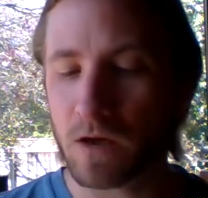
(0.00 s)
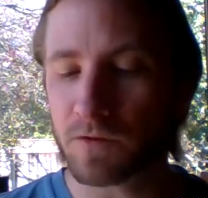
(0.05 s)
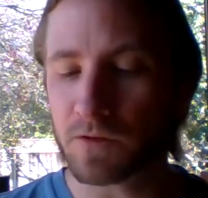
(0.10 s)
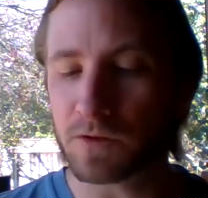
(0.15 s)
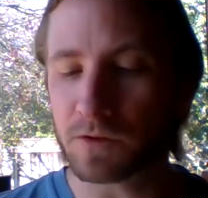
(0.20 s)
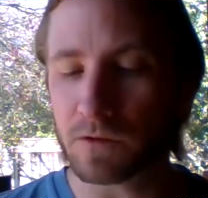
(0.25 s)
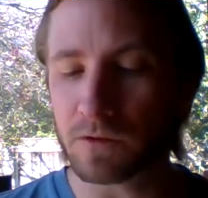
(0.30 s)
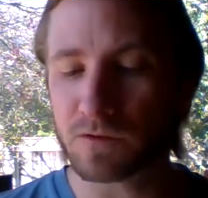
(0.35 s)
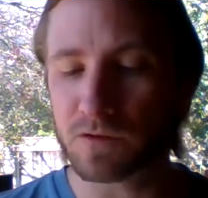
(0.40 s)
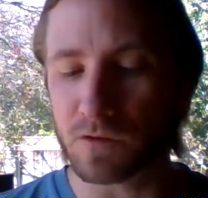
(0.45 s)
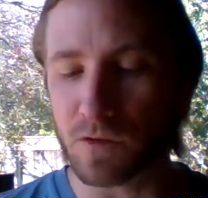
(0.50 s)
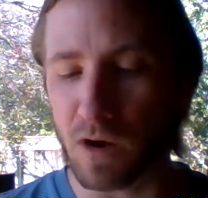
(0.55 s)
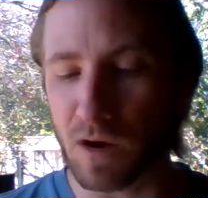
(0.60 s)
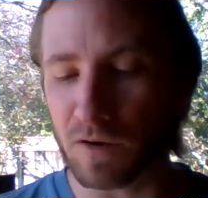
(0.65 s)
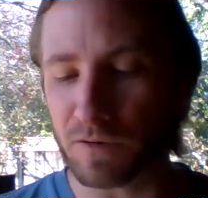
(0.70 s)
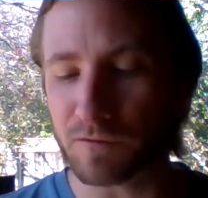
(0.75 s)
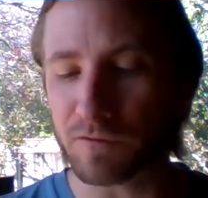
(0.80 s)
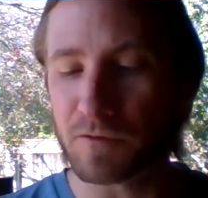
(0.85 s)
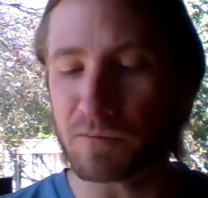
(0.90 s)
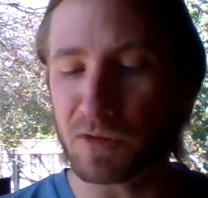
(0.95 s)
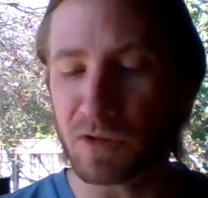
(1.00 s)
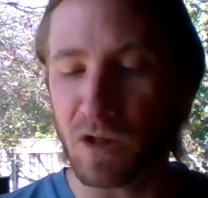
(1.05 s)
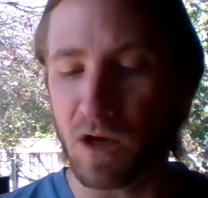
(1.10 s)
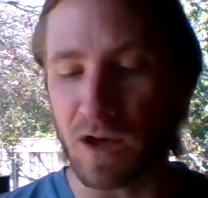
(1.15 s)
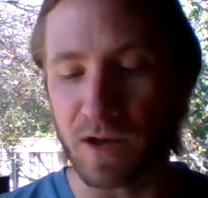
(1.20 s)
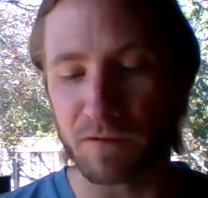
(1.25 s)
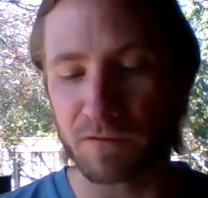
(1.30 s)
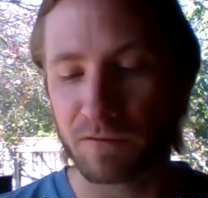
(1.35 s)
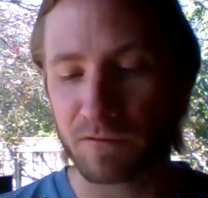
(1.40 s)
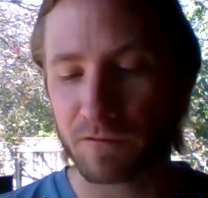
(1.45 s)
They are drawn from
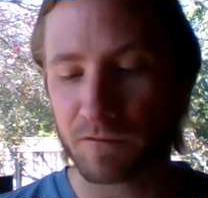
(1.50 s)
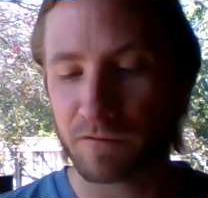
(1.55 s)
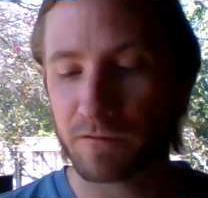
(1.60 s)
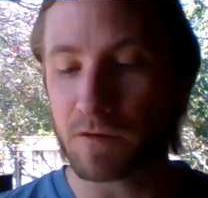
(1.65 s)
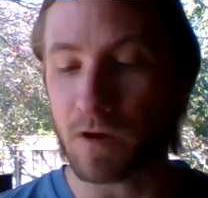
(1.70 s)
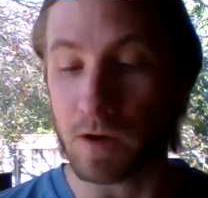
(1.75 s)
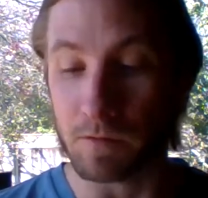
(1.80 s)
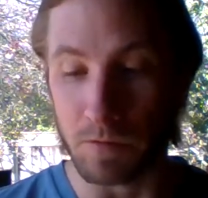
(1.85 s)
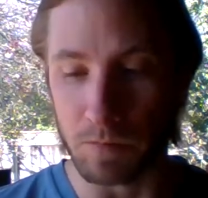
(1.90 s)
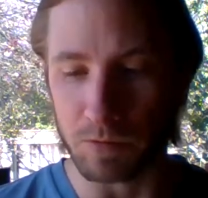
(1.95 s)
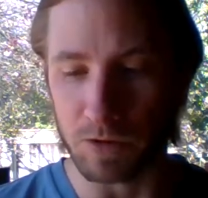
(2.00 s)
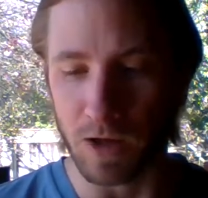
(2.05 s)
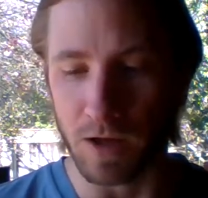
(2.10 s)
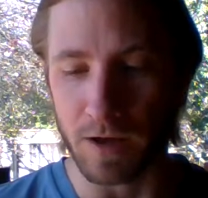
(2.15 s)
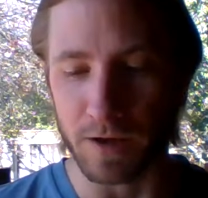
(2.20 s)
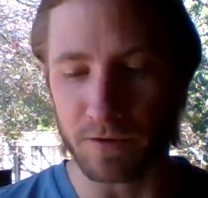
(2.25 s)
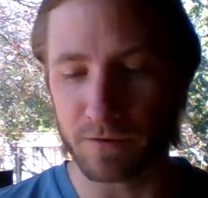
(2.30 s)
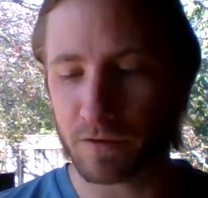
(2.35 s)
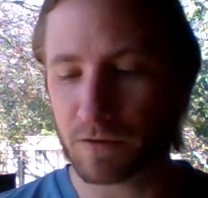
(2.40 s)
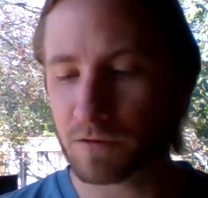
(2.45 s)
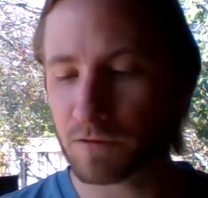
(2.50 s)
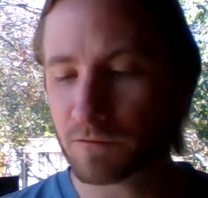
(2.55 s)
life, I replied.